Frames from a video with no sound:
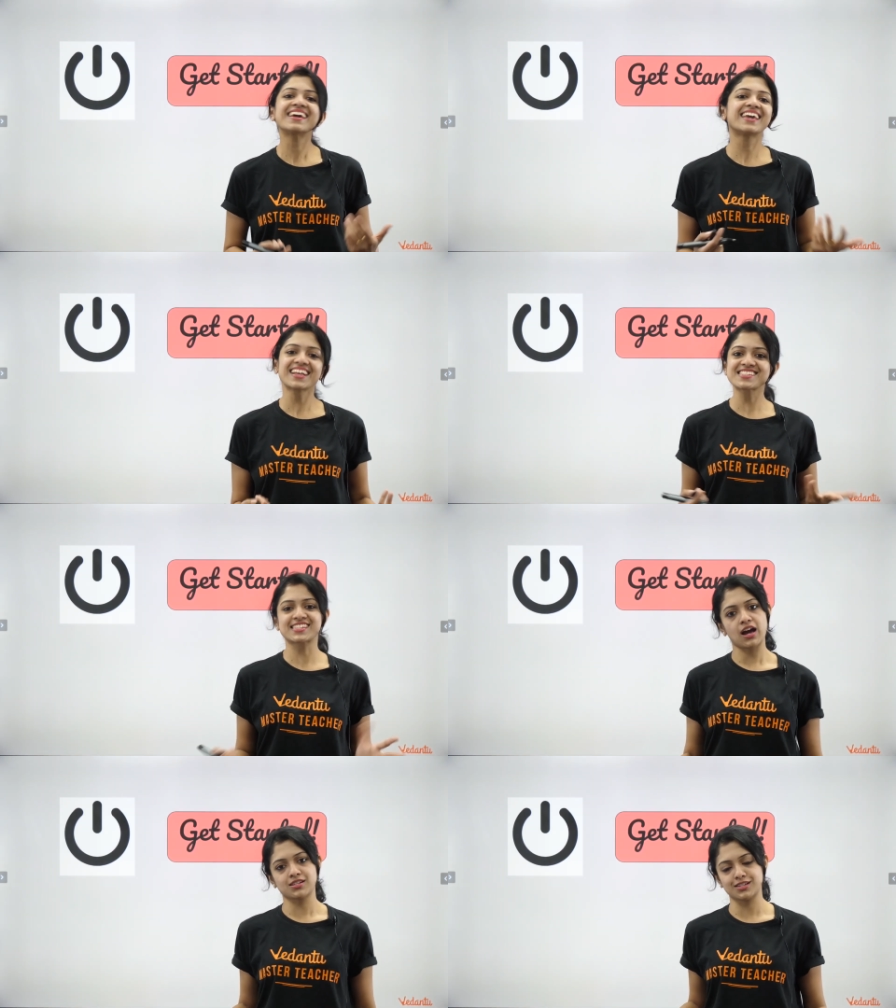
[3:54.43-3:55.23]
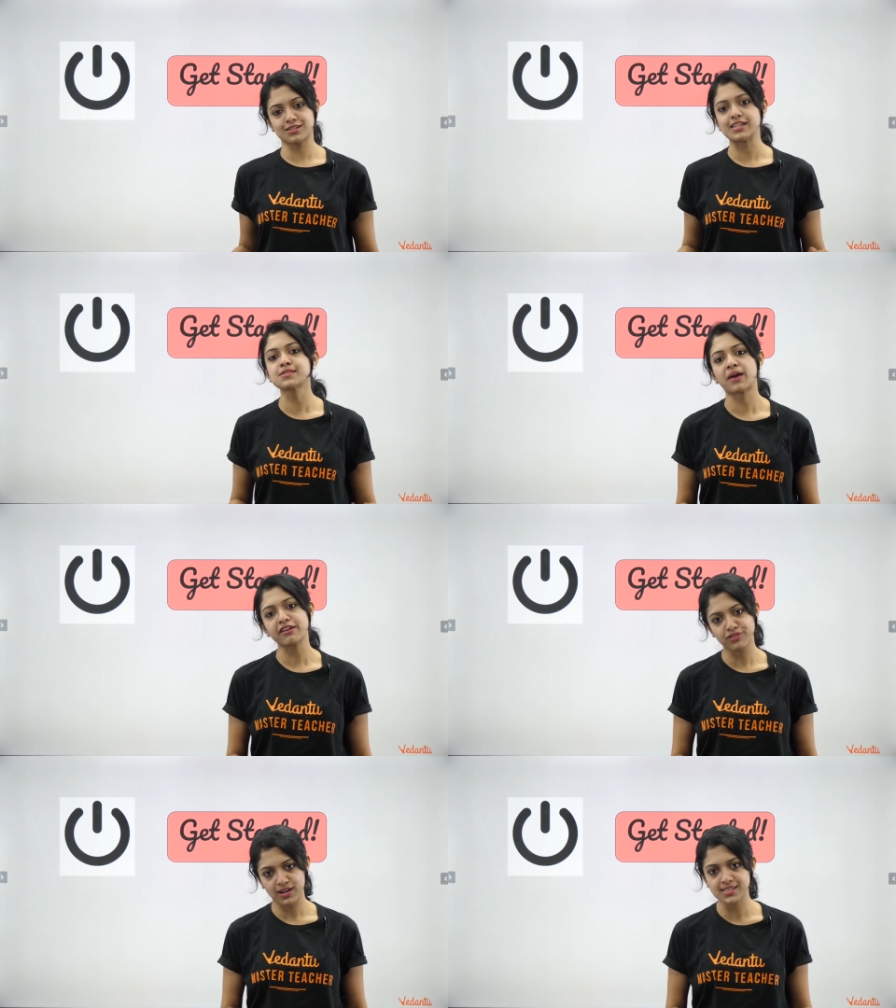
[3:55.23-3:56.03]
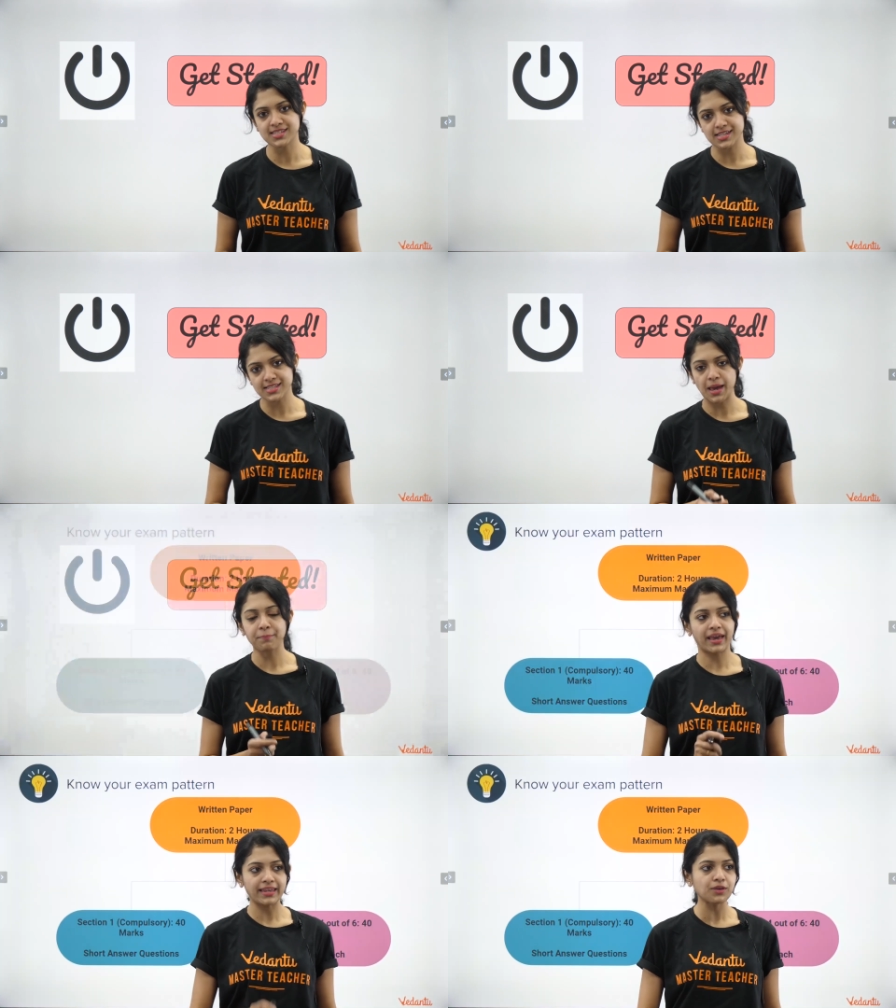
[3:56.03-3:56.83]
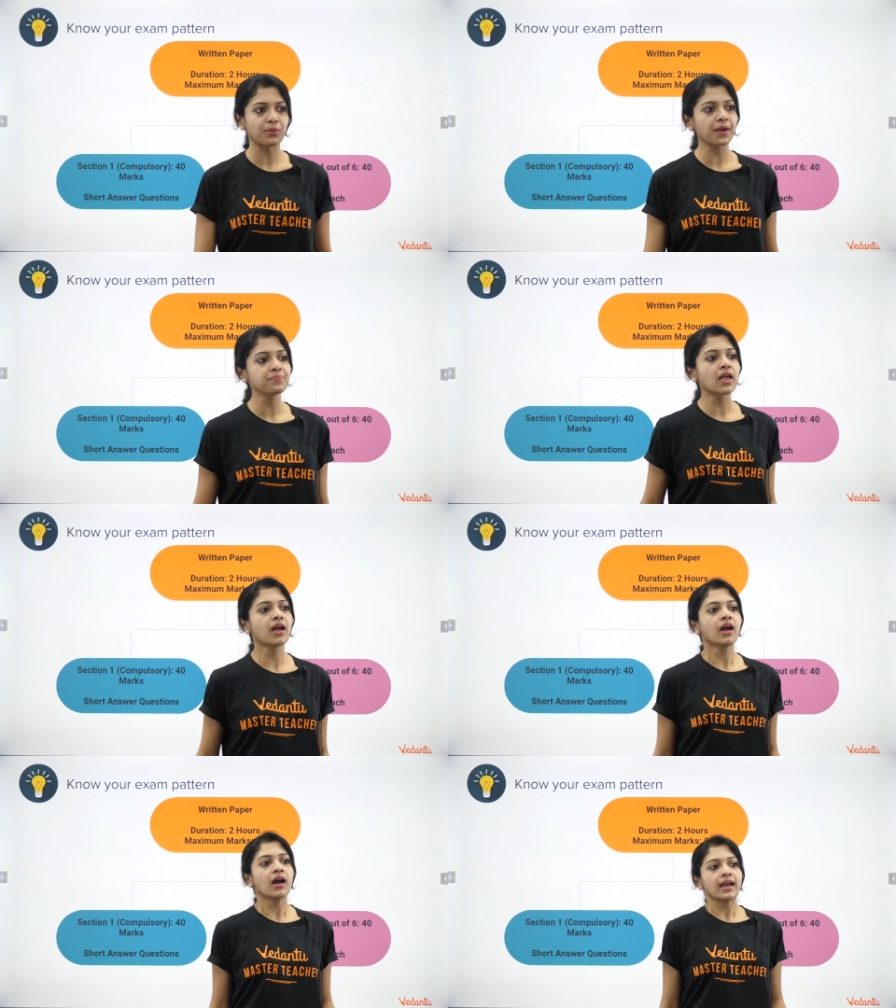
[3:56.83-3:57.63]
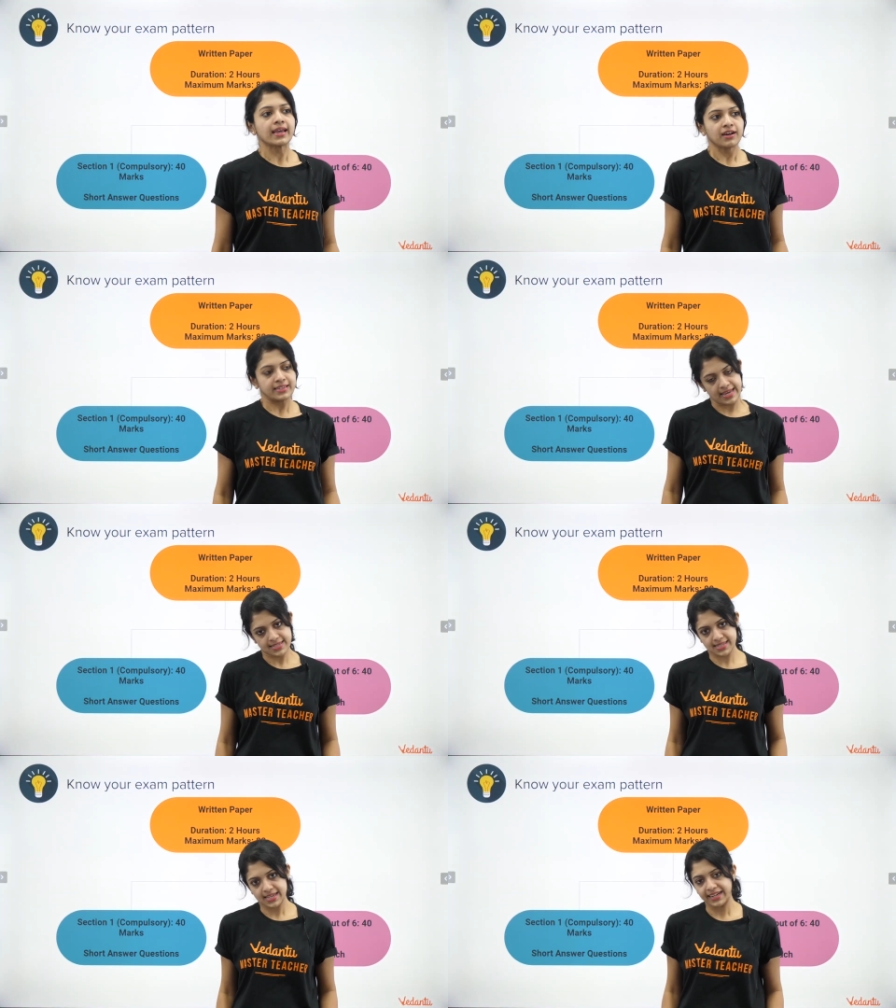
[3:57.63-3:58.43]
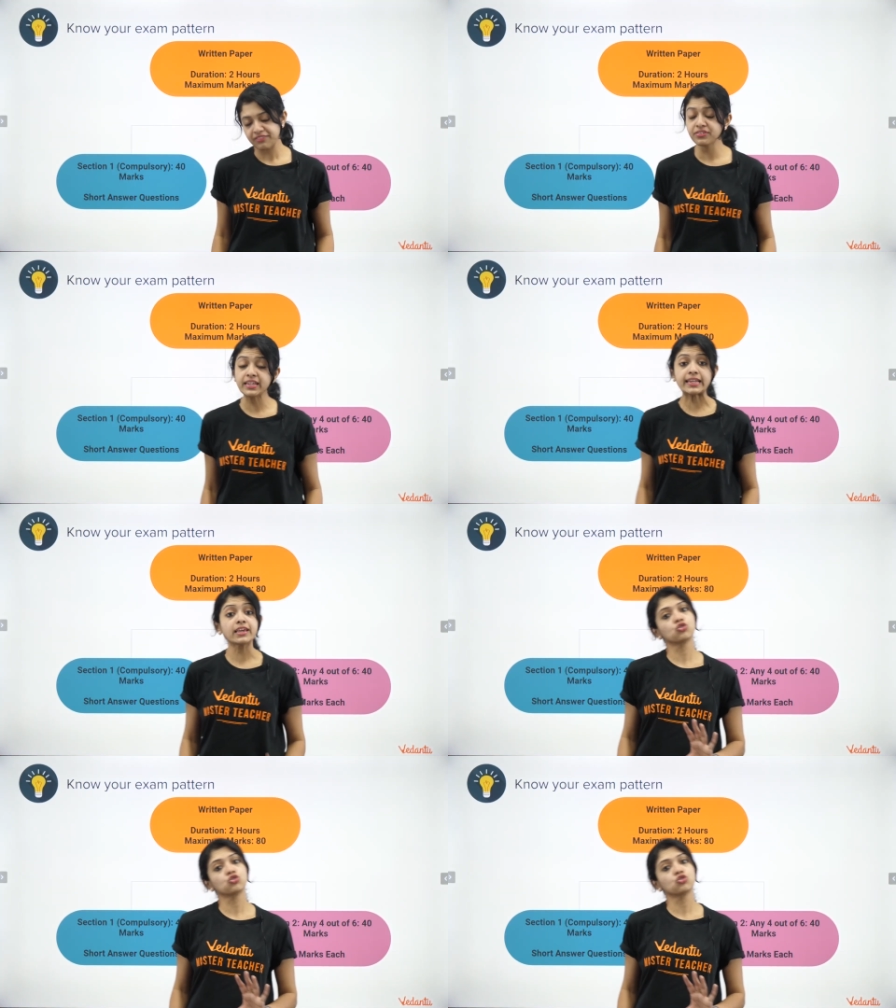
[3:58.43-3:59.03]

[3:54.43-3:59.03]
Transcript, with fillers: get started is my first step anyway. Yes, definitely